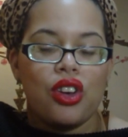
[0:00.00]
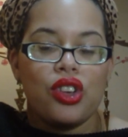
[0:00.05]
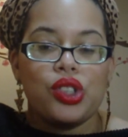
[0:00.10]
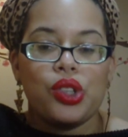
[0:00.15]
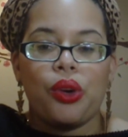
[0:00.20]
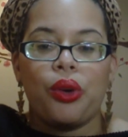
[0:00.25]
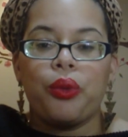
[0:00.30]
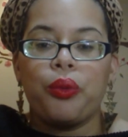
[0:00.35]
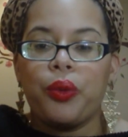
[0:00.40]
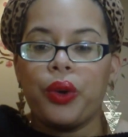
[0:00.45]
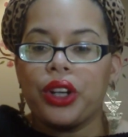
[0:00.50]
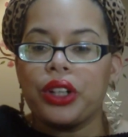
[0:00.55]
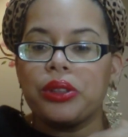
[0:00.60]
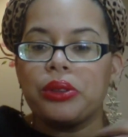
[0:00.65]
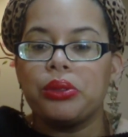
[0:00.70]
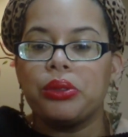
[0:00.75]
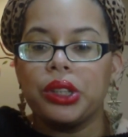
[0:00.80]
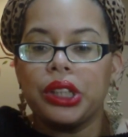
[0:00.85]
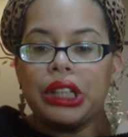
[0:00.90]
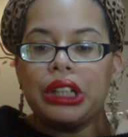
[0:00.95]
So it
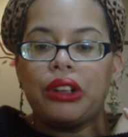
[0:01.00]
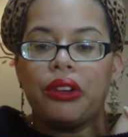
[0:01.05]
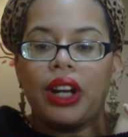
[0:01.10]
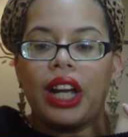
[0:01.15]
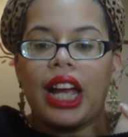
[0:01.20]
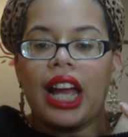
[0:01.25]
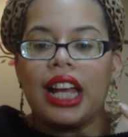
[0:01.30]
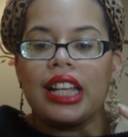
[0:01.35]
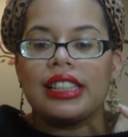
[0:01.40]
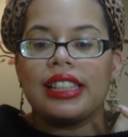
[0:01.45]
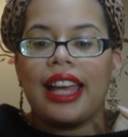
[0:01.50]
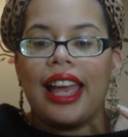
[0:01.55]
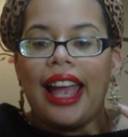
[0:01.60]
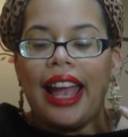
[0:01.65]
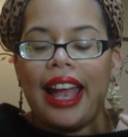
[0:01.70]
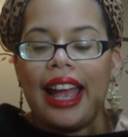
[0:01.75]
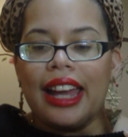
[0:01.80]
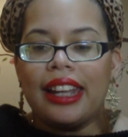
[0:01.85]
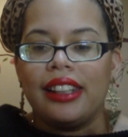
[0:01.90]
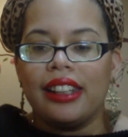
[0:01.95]
works really great as a
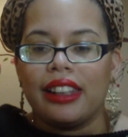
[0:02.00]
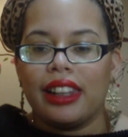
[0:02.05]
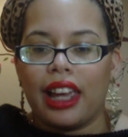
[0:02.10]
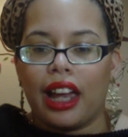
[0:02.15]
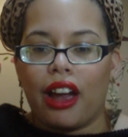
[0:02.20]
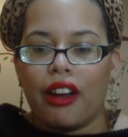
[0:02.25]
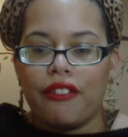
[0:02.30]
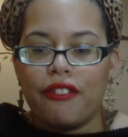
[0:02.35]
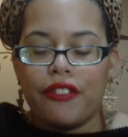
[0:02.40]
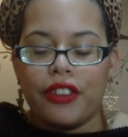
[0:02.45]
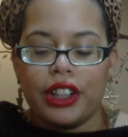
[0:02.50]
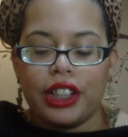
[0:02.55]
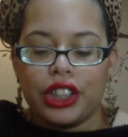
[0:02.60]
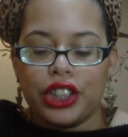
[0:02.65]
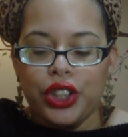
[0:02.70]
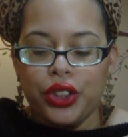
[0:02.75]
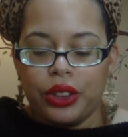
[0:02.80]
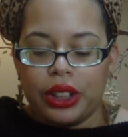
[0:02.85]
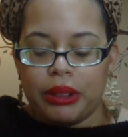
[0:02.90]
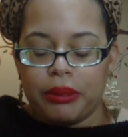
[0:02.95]
hand and like a
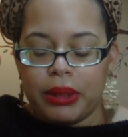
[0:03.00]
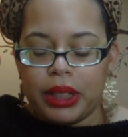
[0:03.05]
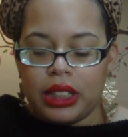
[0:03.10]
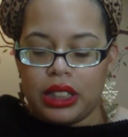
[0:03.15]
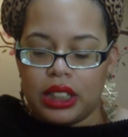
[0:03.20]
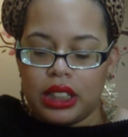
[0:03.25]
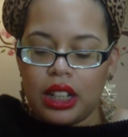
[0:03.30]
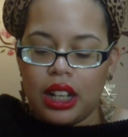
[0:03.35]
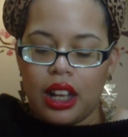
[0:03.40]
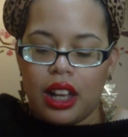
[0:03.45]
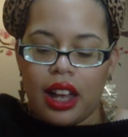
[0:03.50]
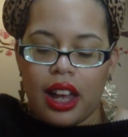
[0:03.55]
foot treatment,